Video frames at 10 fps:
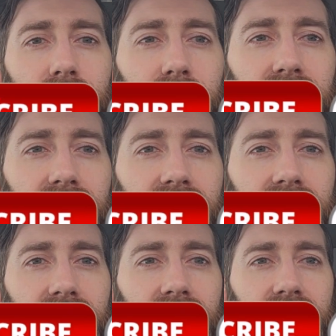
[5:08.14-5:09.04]
a bit
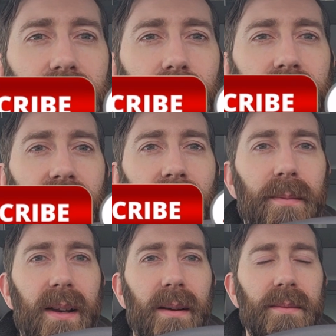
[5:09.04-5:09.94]
in a short
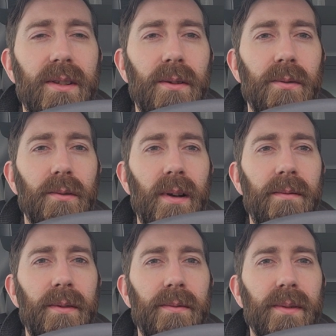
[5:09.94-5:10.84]
time, and I'm so
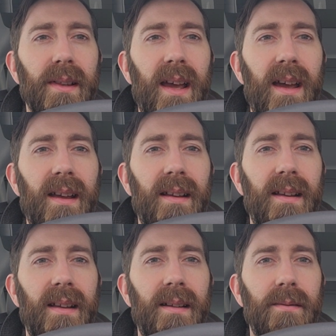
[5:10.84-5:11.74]
grateful for that,
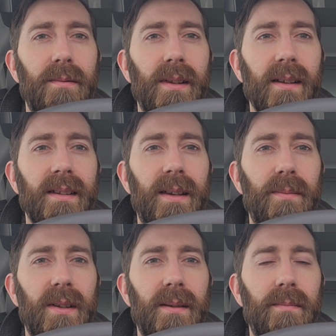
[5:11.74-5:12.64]
and we'd like to
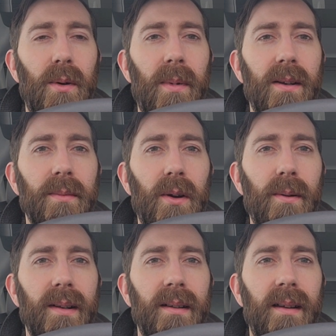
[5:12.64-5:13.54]
keep the momentum
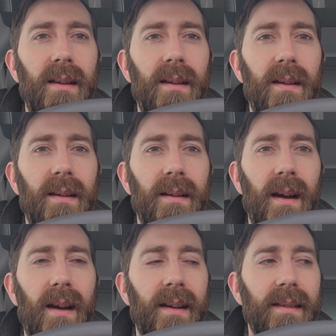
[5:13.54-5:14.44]
going.
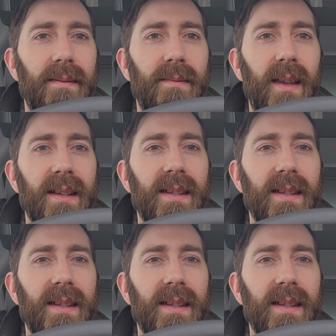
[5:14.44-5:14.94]
All right, thanks